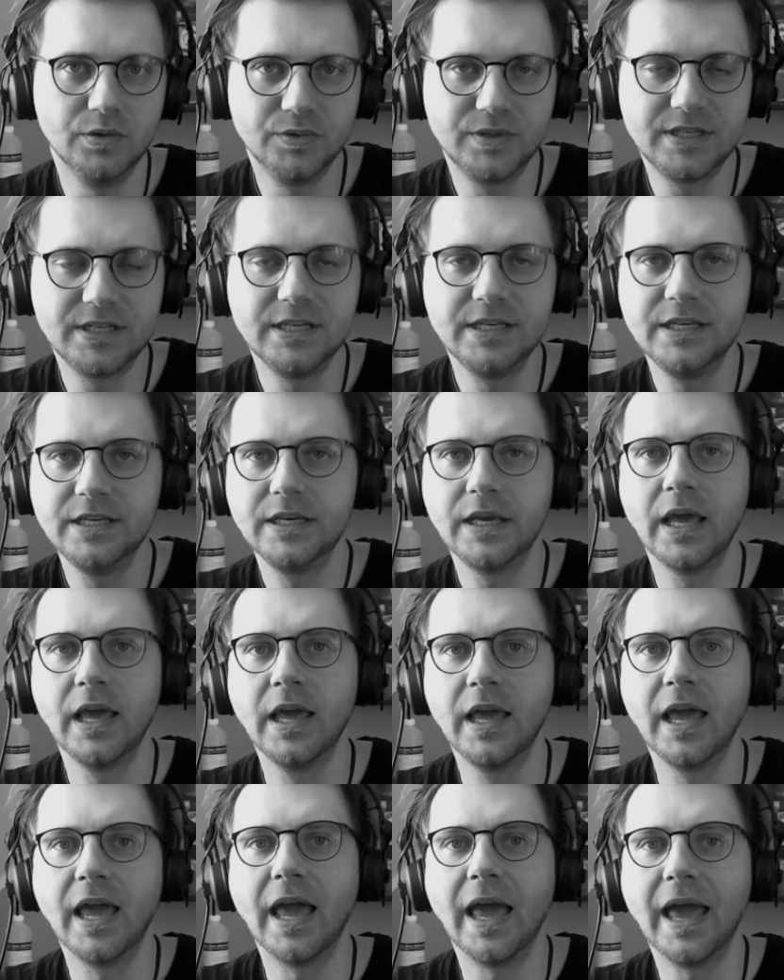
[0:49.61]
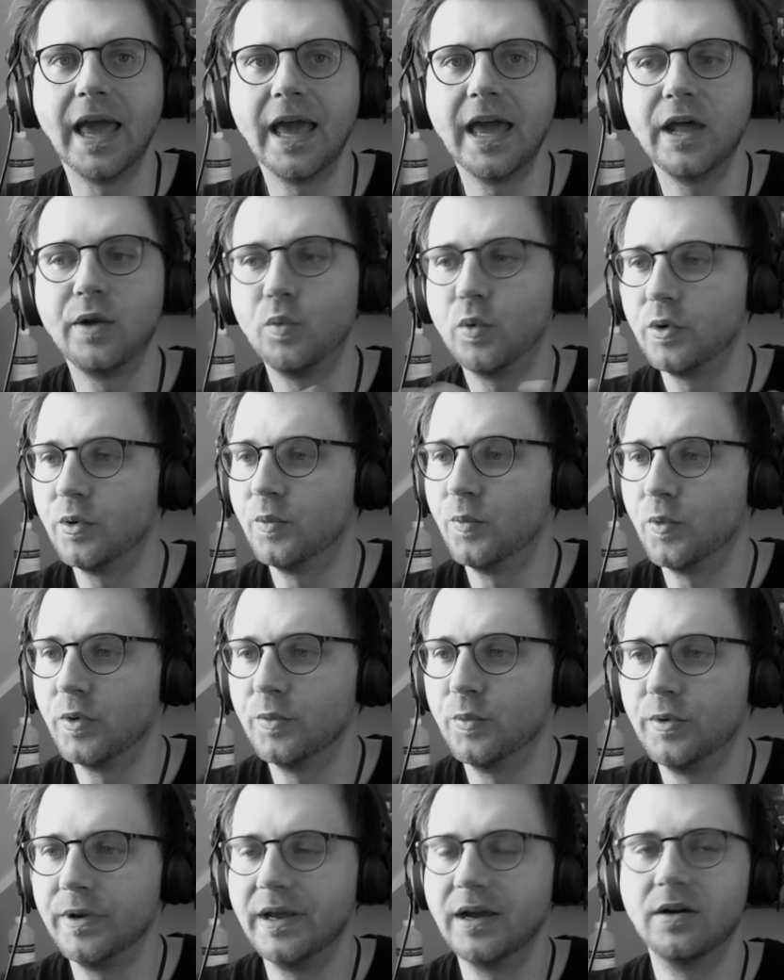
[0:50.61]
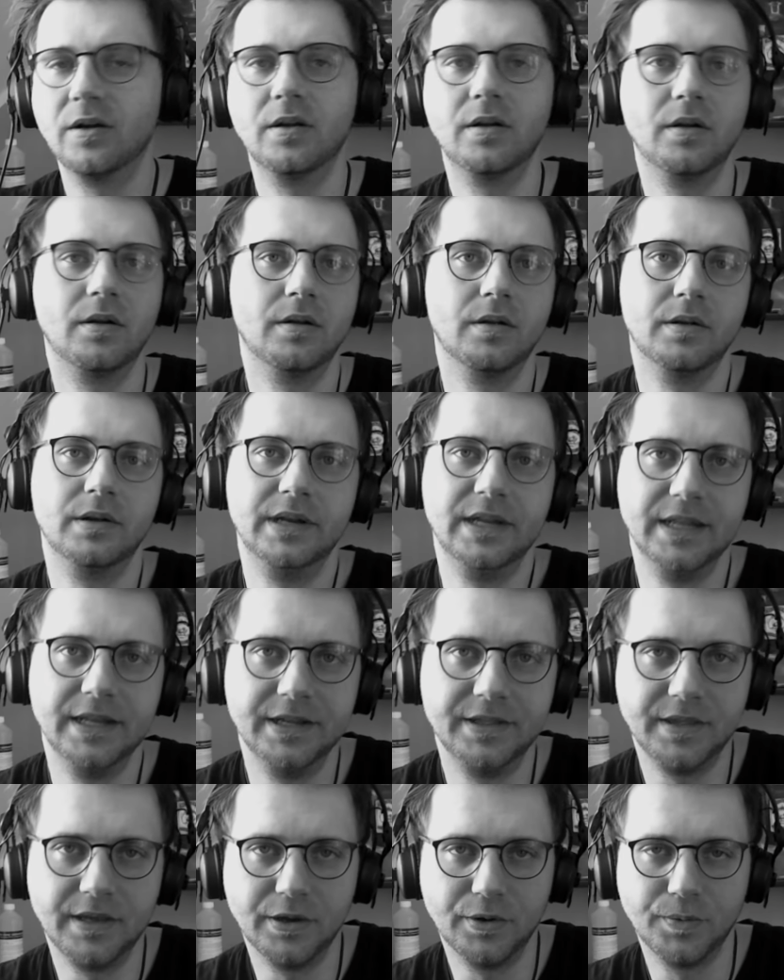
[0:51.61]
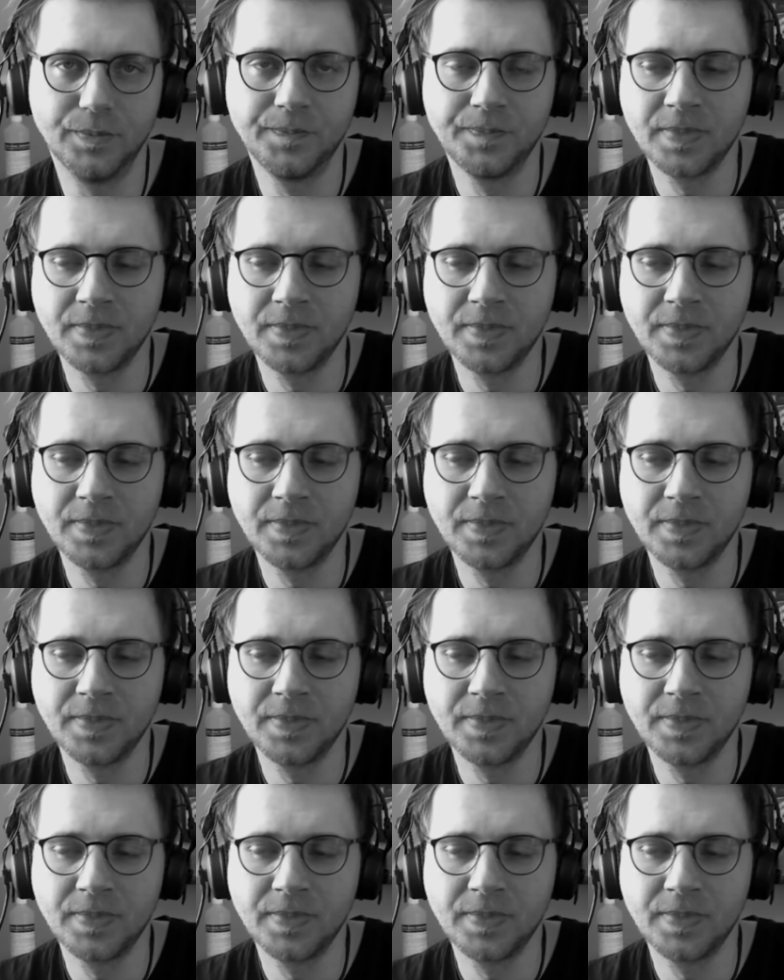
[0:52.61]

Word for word: t, and what we are need here.